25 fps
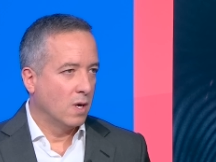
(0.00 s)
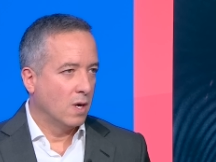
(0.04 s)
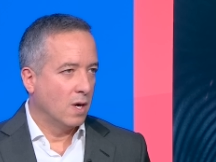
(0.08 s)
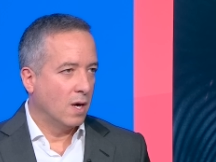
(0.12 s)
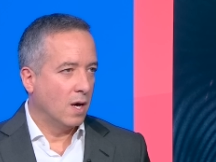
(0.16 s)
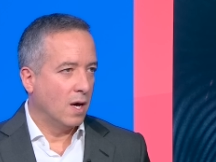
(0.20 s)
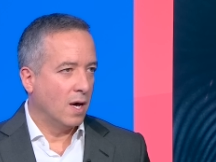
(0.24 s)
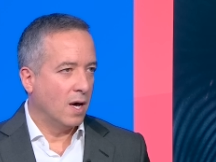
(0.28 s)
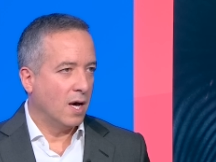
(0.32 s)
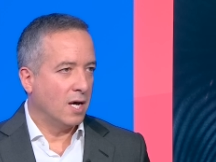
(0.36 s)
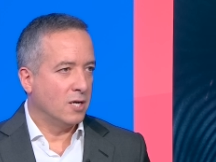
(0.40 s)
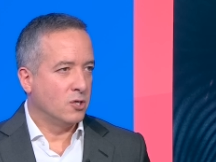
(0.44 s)

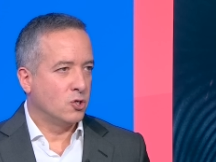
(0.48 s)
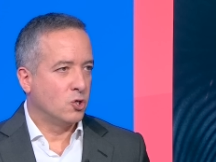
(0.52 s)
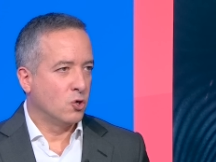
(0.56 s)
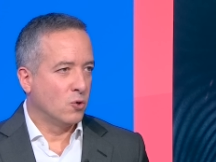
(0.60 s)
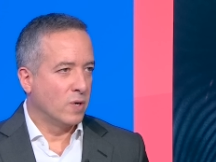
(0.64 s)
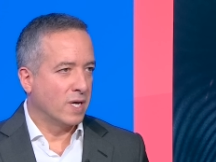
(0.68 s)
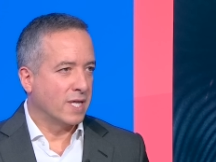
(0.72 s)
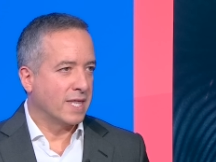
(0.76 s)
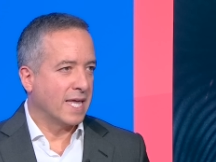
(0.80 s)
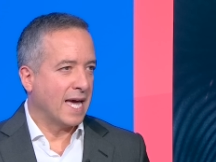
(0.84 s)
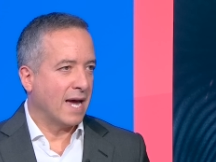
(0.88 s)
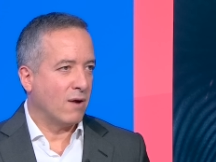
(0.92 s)
uh, and
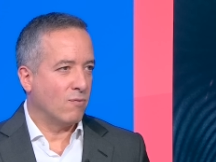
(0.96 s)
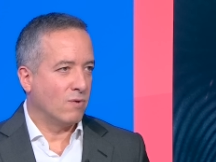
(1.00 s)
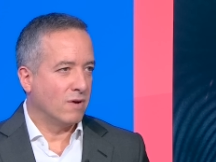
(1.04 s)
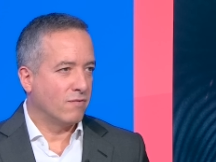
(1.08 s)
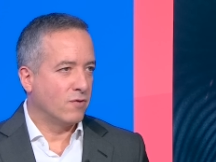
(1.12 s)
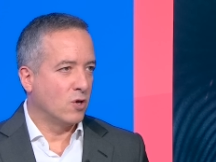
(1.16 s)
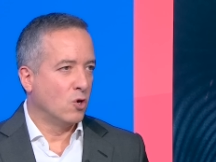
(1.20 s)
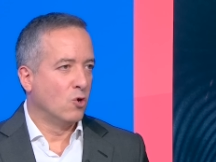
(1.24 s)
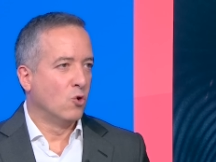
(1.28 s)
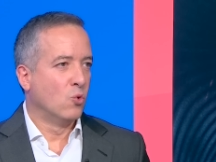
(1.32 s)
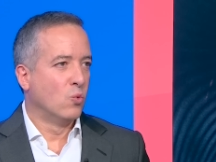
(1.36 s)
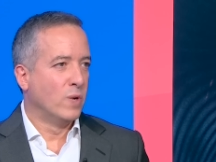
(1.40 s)
during that
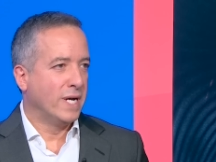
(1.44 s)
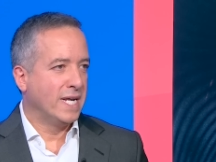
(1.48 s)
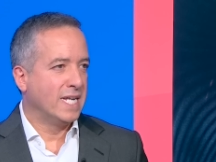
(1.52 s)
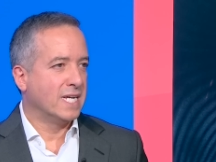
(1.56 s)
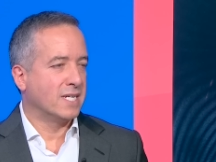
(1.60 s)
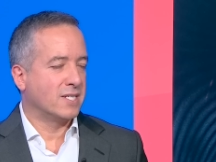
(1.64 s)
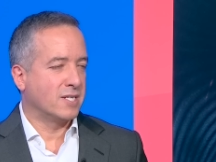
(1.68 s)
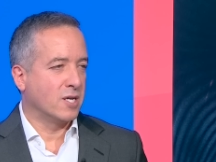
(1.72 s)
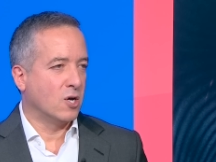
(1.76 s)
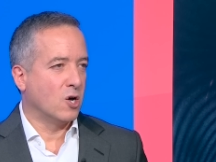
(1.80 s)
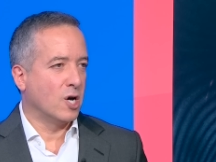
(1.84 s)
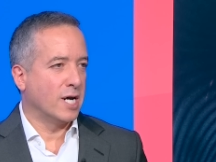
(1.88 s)
review, we
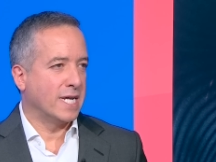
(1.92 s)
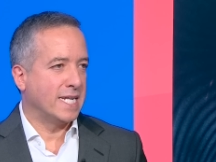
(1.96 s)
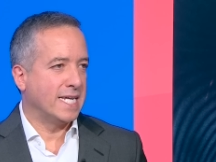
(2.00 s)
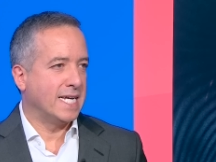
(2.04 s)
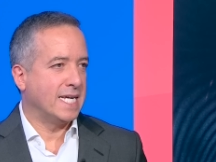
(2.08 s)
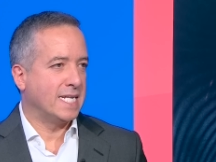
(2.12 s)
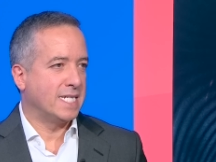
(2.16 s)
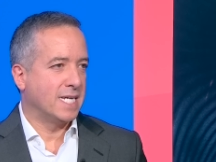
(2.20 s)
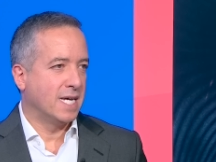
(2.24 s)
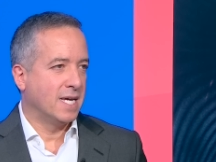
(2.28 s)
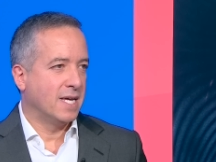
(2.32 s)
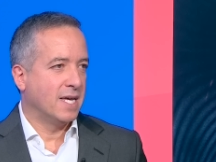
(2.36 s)

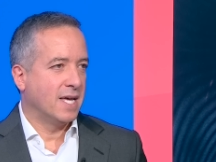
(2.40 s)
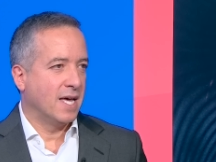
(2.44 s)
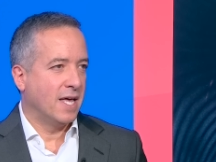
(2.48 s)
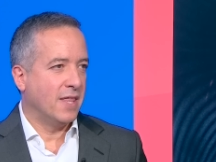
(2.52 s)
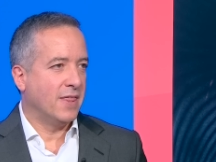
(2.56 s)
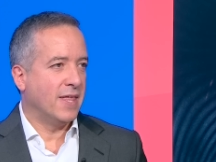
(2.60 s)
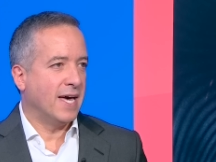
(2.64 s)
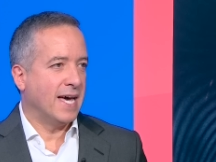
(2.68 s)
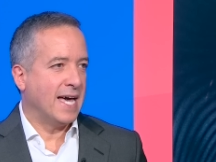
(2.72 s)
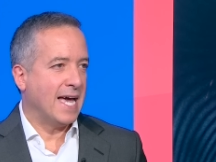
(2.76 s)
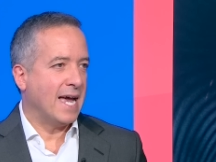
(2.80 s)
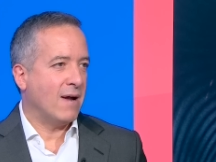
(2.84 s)
decided
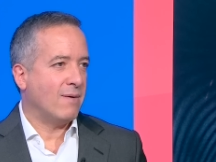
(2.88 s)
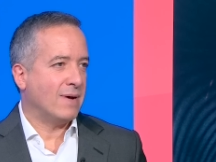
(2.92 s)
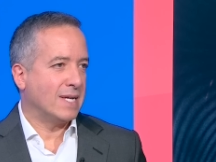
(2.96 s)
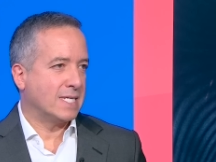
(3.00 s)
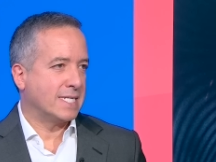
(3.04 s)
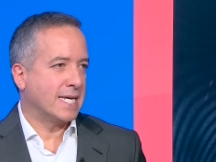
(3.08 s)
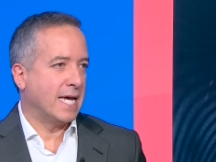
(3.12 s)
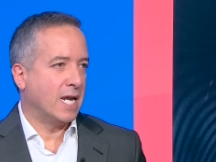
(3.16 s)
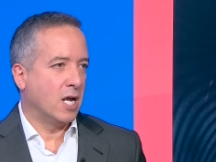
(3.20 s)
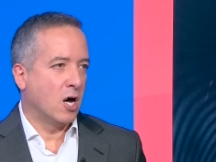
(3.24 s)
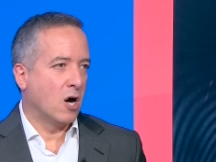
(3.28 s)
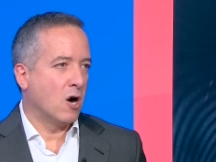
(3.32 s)
that Erik
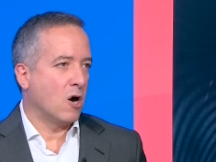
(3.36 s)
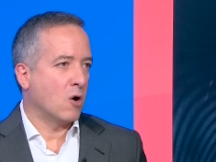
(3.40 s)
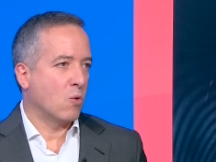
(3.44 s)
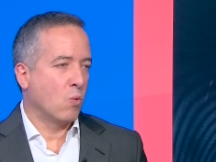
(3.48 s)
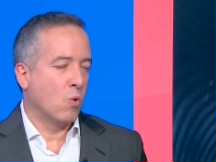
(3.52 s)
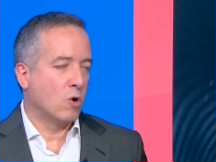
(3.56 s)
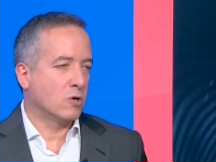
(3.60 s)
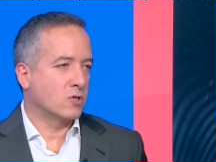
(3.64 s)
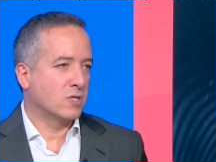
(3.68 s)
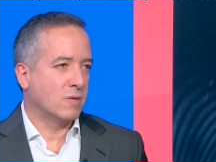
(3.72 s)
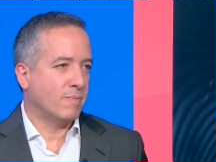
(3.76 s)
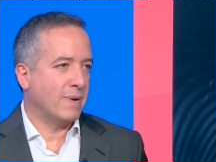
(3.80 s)
ten Hag
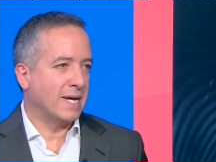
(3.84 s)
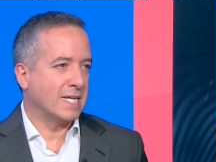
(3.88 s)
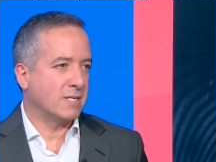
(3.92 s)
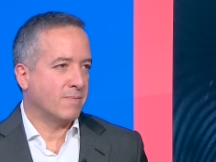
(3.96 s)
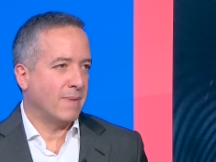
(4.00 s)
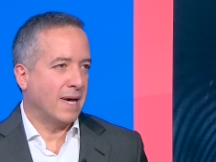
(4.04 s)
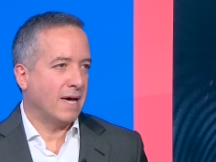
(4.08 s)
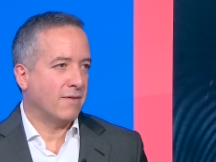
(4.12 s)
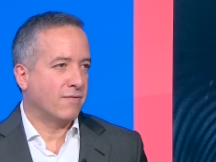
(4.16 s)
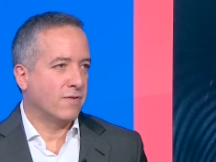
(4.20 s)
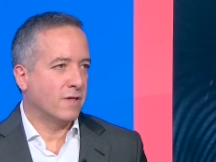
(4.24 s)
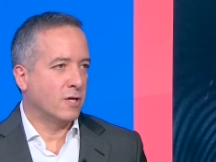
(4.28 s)
was the best
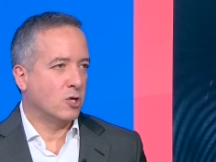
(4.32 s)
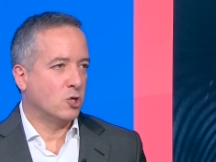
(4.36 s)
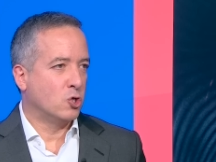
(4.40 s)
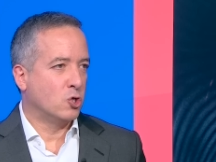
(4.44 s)
man for the